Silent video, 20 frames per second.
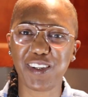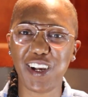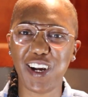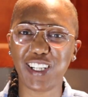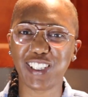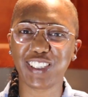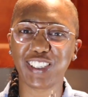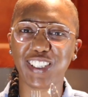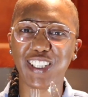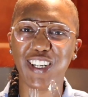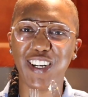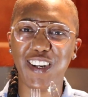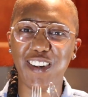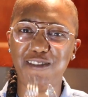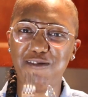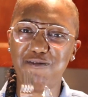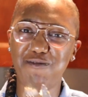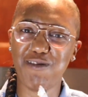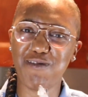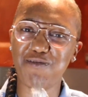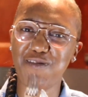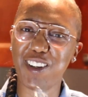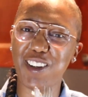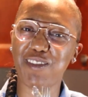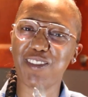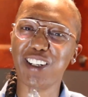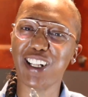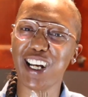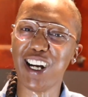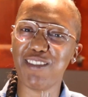That is good.
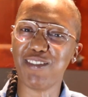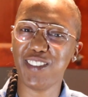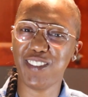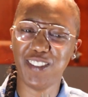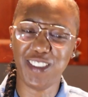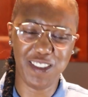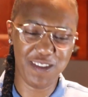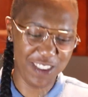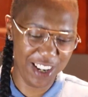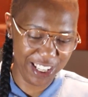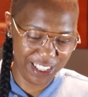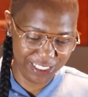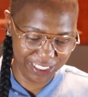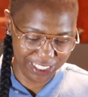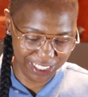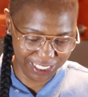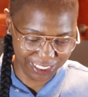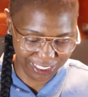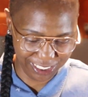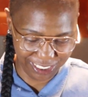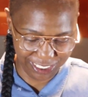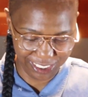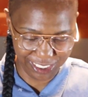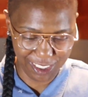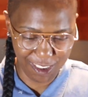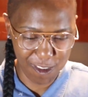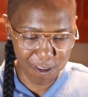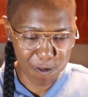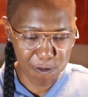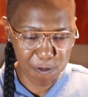I'm clapping with my utensils.